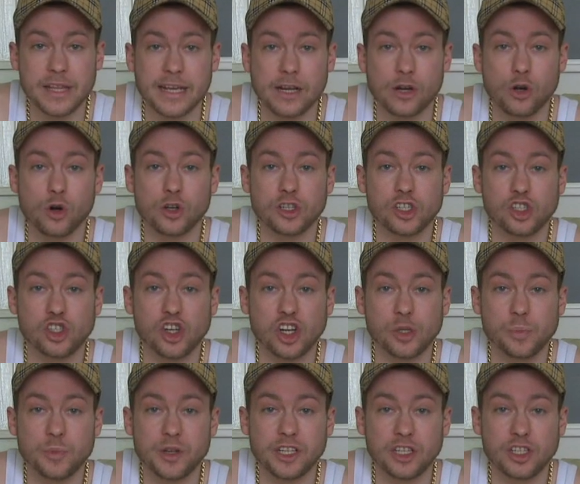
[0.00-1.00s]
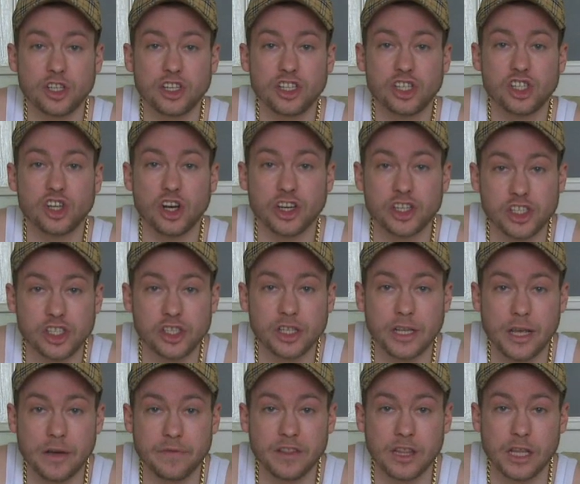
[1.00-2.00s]
that God's judgment is unjust,
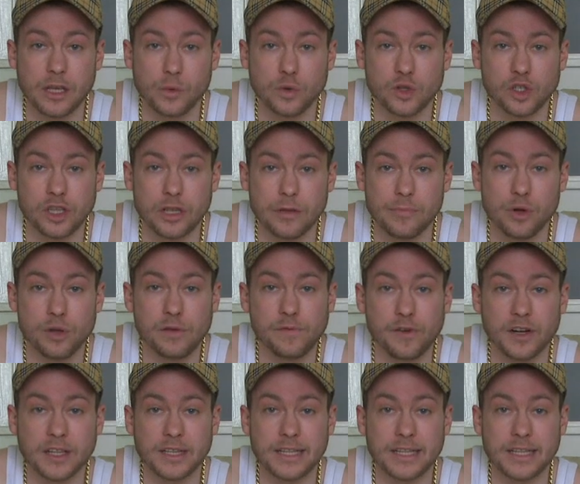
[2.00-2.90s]
given that he was in the mood for